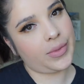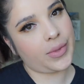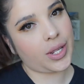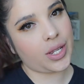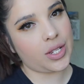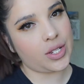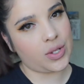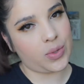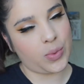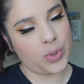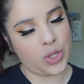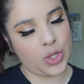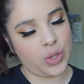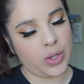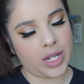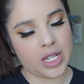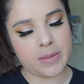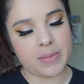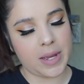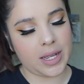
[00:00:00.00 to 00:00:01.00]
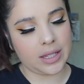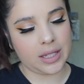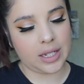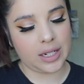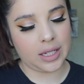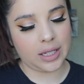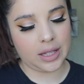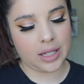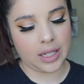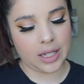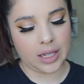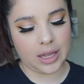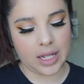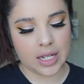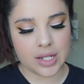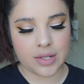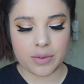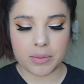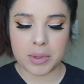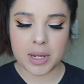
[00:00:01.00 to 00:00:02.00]
because would you expect anything
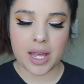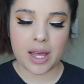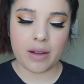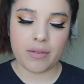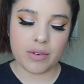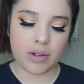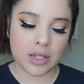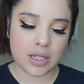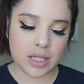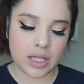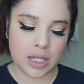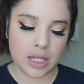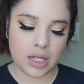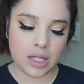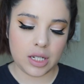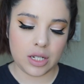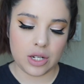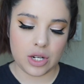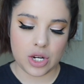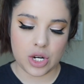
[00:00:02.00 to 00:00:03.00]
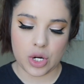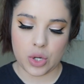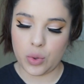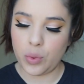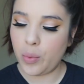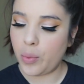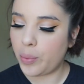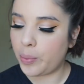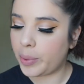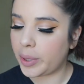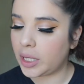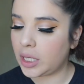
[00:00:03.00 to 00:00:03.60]
less from Kat Von D? Nope.